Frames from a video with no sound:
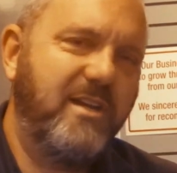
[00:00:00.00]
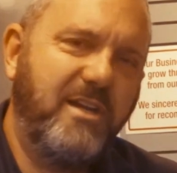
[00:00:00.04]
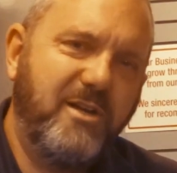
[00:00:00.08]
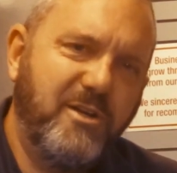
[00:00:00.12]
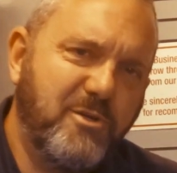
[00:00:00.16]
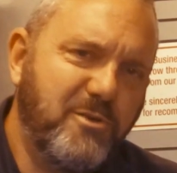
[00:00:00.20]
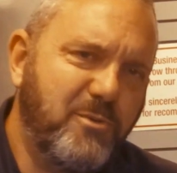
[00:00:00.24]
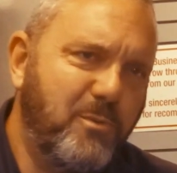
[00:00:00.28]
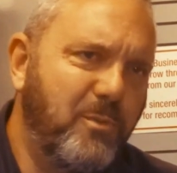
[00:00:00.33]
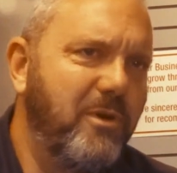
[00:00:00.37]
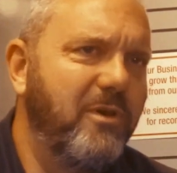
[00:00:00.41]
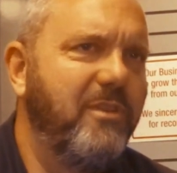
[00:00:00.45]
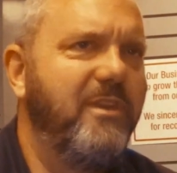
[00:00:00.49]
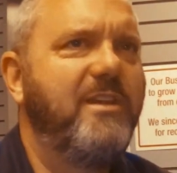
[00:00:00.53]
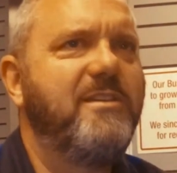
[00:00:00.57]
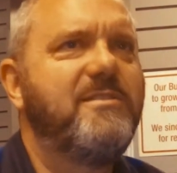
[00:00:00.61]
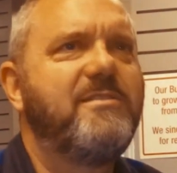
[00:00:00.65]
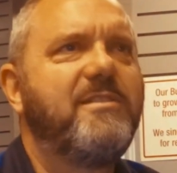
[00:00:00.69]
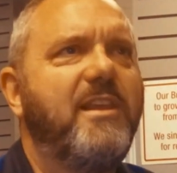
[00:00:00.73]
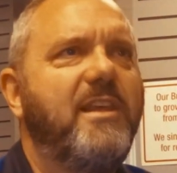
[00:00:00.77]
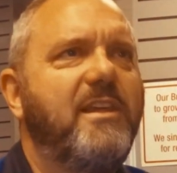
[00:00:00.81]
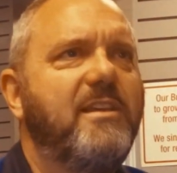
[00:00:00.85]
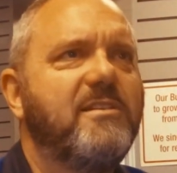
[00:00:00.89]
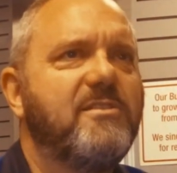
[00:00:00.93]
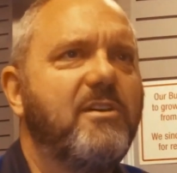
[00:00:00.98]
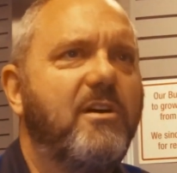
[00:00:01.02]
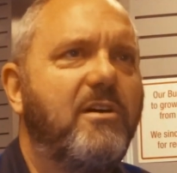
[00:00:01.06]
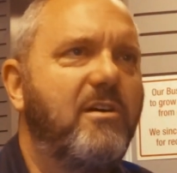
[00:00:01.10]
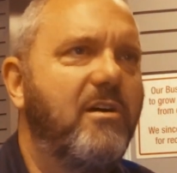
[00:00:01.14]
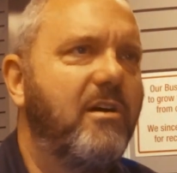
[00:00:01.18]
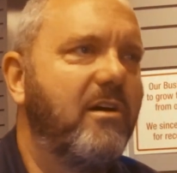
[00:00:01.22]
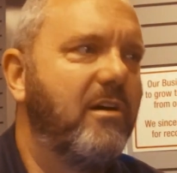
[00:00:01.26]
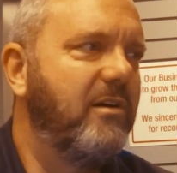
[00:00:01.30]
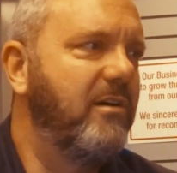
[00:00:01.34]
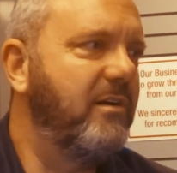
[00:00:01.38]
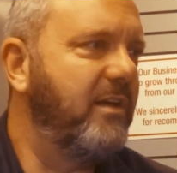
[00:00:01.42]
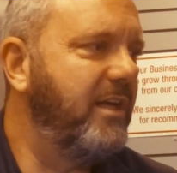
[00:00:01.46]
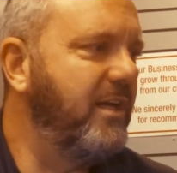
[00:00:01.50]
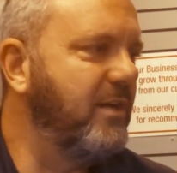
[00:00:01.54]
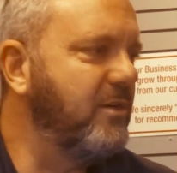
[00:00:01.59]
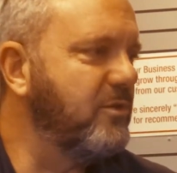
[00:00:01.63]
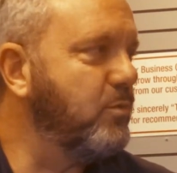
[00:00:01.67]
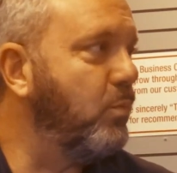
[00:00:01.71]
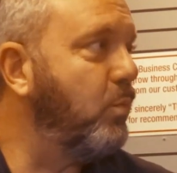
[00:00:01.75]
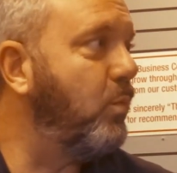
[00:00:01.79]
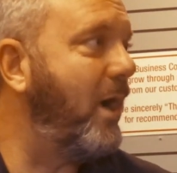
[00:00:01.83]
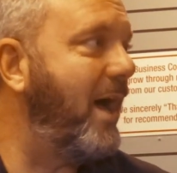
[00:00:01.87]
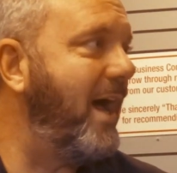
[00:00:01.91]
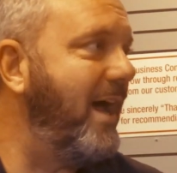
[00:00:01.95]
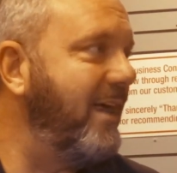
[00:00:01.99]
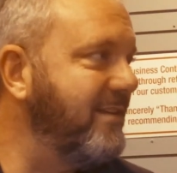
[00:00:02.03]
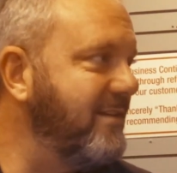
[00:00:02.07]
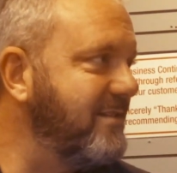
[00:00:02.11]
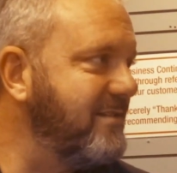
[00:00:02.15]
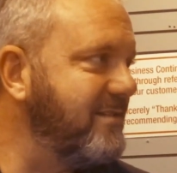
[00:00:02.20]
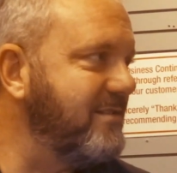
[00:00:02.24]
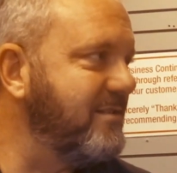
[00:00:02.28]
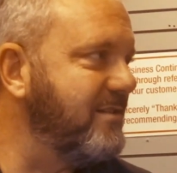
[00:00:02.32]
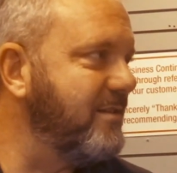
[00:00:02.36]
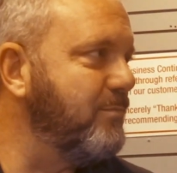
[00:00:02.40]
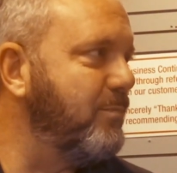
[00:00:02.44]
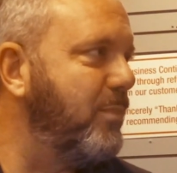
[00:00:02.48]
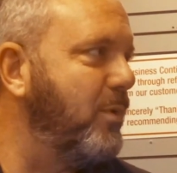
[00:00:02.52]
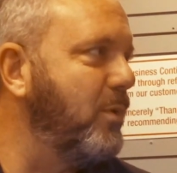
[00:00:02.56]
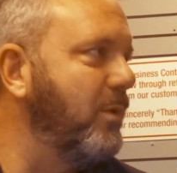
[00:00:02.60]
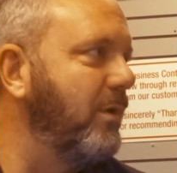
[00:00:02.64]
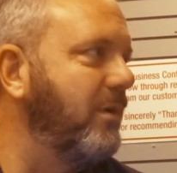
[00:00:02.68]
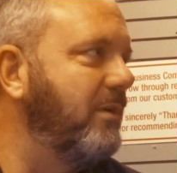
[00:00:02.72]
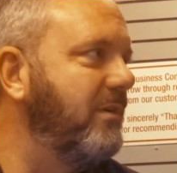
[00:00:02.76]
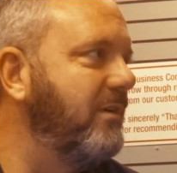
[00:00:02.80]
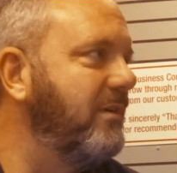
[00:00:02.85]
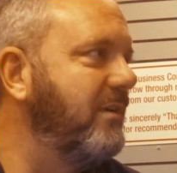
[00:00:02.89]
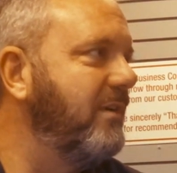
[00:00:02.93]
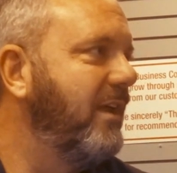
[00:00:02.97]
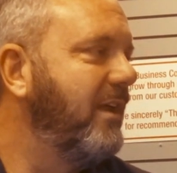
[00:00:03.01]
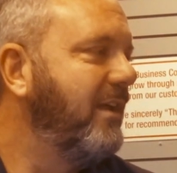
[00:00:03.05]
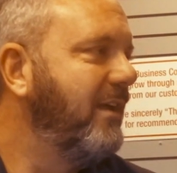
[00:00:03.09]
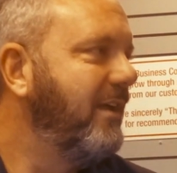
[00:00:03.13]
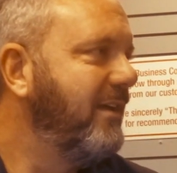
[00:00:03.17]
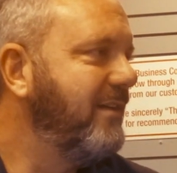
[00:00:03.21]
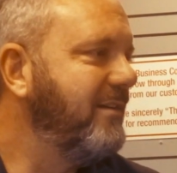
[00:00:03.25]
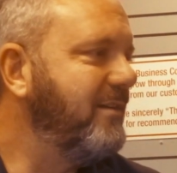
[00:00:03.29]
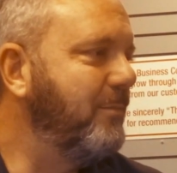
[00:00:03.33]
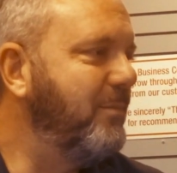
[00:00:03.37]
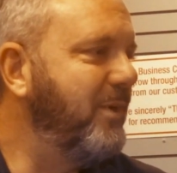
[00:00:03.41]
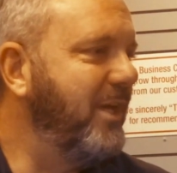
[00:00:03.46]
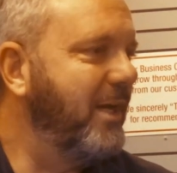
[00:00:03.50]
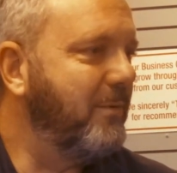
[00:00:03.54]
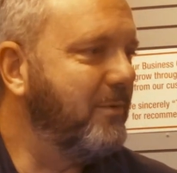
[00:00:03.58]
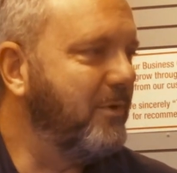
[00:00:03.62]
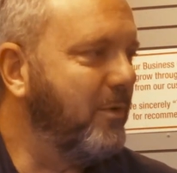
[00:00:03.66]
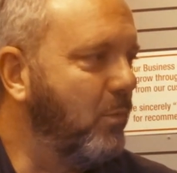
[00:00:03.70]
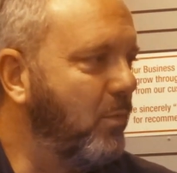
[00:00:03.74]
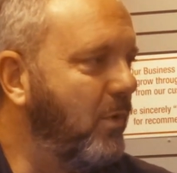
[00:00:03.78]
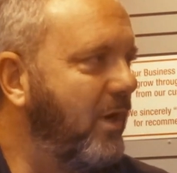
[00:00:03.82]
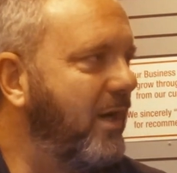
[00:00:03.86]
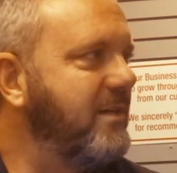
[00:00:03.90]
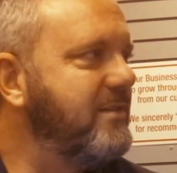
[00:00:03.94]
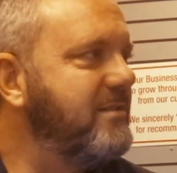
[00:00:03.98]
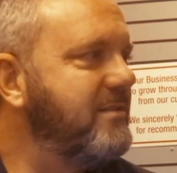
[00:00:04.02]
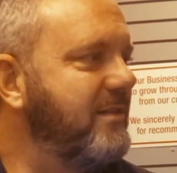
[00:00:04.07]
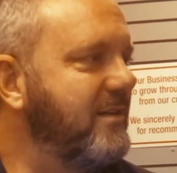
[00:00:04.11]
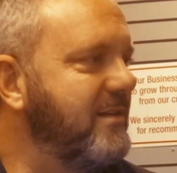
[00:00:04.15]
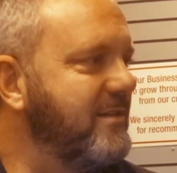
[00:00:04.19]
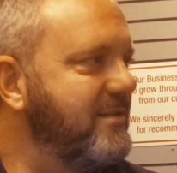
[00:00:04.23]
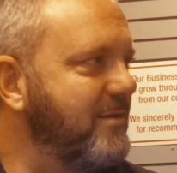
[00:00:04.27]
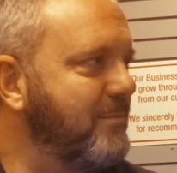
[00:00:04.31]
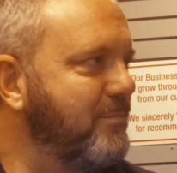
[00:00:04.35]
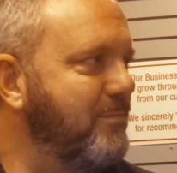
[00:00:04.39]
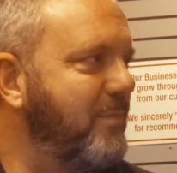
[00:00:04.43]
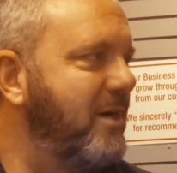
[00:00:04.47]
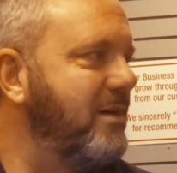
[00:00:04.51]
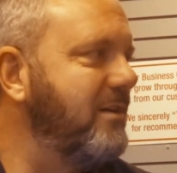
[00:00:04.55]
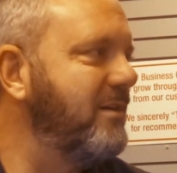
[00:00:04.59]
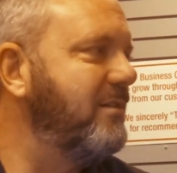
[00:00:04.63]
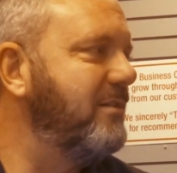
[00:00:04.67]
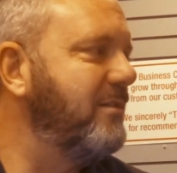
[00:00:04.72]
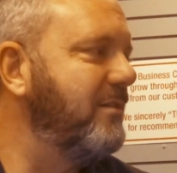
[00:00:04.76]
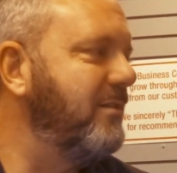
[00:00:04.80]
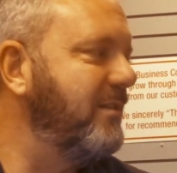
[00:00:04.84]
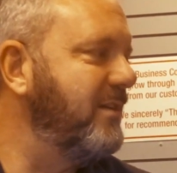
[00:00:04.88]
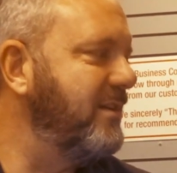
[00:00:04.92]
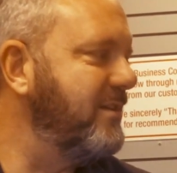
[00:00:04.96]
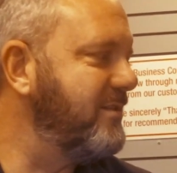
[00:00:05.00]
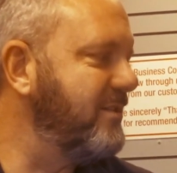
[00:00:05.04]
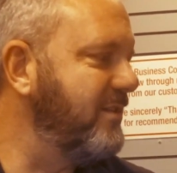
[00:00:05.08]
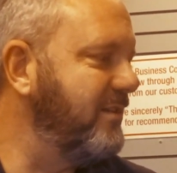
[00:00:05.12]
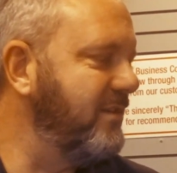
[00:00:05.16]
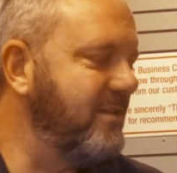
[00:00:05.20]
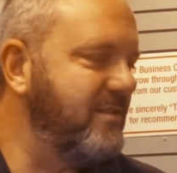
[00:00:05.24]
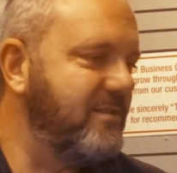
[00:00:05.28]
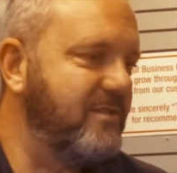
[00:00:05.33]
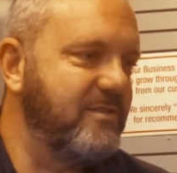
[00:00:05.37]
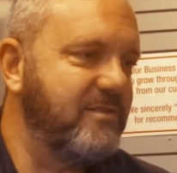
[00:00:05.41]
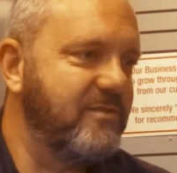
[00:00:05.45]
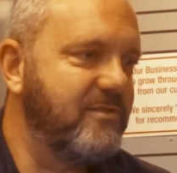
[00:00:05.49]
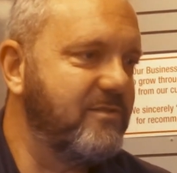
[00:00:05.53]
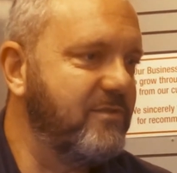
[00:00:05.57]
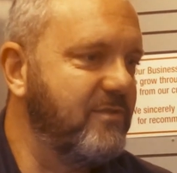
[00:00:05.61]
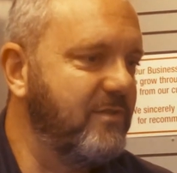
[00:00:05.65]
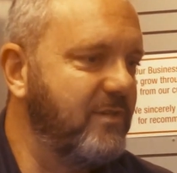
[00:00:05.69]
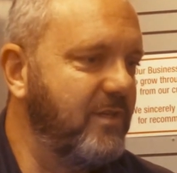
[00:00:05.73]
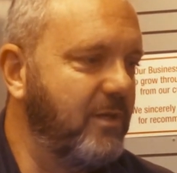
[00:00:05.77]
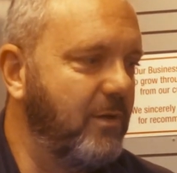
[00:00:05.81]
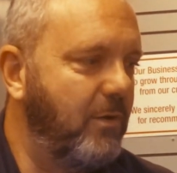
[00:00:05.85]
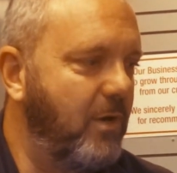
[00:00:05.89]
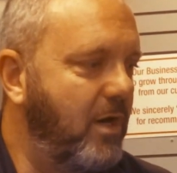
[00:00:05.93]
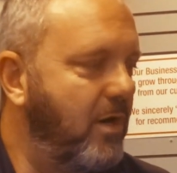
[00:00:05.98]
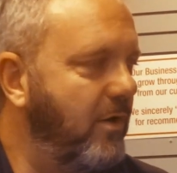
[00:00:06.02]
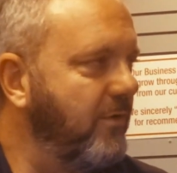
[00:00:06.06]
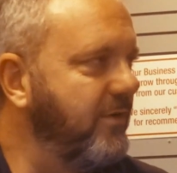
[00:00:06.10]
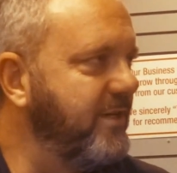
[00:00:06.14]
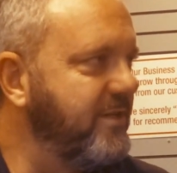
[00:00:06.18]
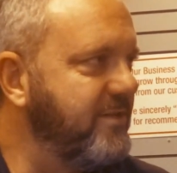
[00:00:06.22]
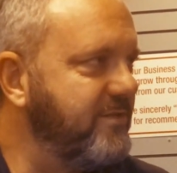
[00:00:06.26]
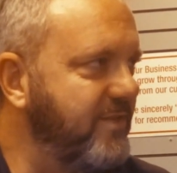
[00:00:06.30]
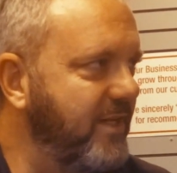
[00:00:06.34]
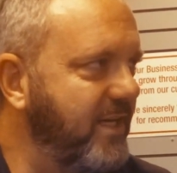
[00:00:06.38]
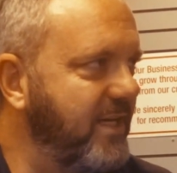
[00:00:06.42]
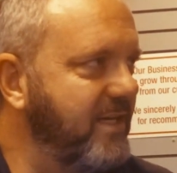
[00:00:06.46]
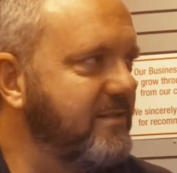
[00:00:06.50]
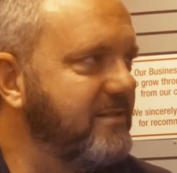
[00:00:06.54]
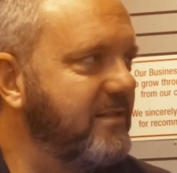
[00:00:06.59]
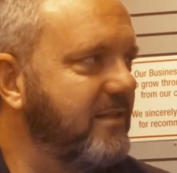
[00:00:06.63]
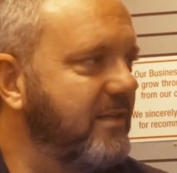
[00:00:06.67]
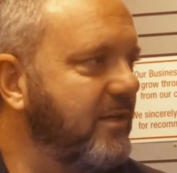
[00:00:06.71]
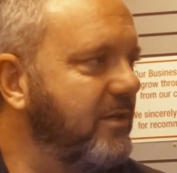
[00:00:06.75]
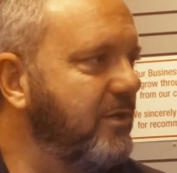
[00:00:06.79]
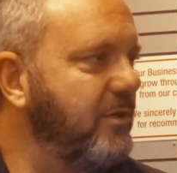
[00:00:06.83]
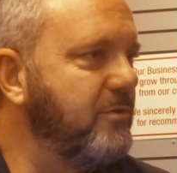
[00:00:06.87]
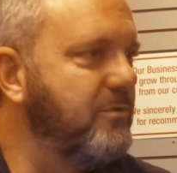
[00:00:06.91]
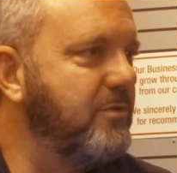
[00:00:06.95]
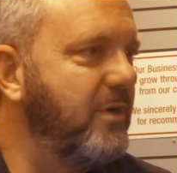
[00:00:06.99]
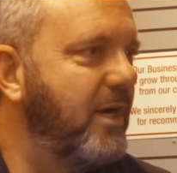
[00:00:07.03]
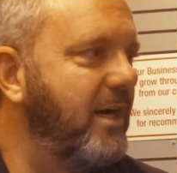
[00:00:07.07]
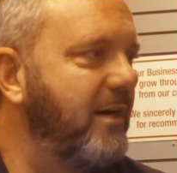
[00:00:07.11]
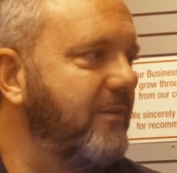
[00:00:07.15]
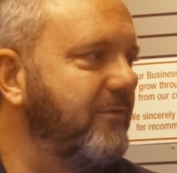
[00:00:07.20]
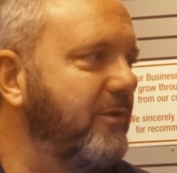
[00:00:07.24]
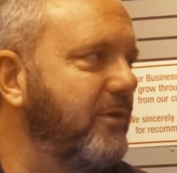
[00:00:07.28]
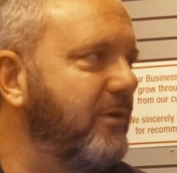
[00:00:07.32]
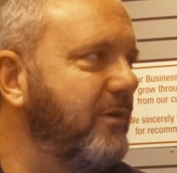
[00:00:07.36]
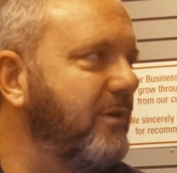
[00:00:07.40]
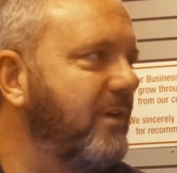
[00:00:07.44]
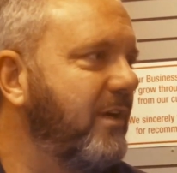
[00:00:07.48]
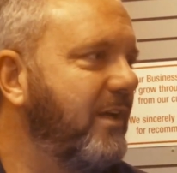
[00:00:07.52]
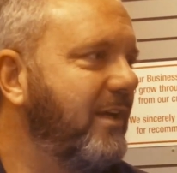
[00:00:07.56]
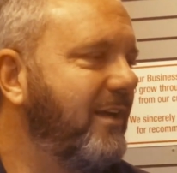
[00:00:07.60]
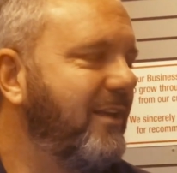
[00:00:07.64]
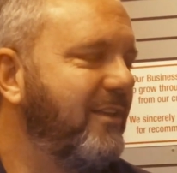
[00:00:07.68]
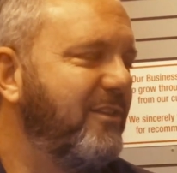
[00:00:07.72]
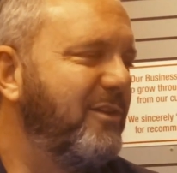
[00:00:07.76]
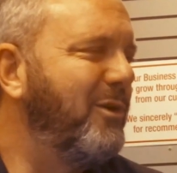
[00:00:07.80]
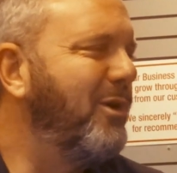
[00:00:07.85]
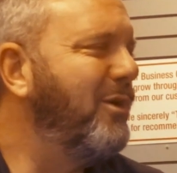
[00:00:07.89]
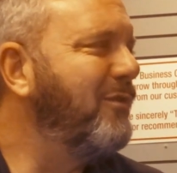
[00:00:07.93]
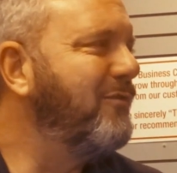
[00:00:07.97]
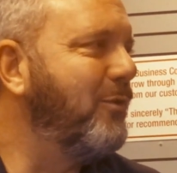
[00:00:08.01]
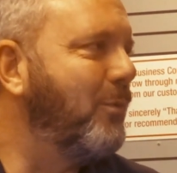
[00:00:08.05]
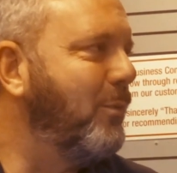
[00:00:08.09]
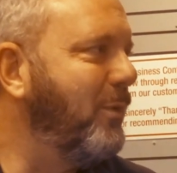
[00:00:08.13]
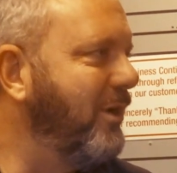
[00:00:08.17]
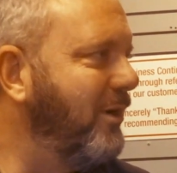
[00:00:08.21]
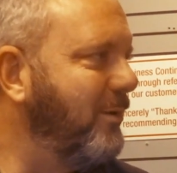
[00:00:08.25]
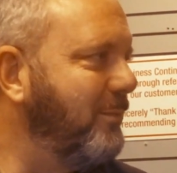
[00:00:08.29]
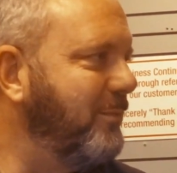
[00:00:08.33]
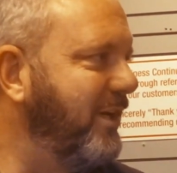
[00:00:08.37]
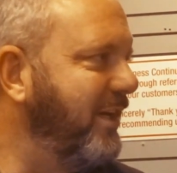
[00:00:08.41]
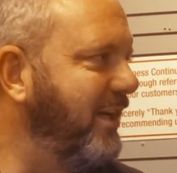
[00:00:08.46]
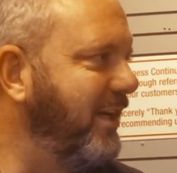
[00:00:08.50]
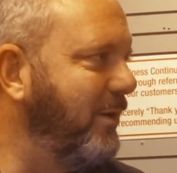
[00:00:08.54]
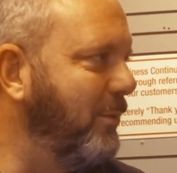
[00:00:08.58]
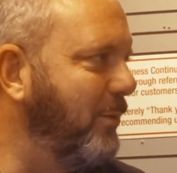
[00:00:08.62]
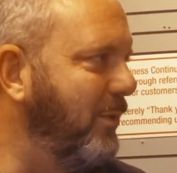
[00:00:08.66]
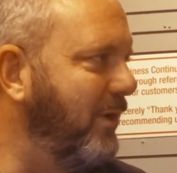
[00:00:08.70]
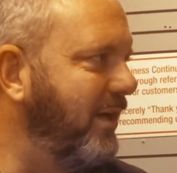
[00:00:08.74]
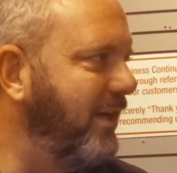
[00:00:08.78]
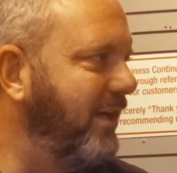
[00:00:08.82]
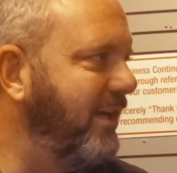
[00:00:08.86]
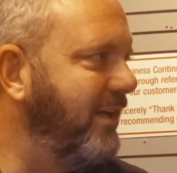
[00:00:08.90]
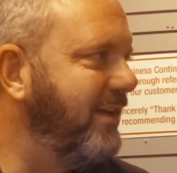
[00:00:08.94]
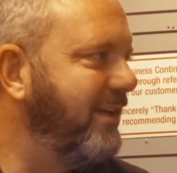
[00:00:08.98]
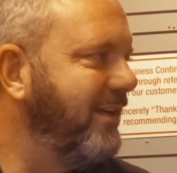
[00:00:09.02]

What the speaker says: Here's where these things are. Here's why this is important to be able to watch this and monitor this. And this is, all these things that a new driver, they're overwhelmed anyway.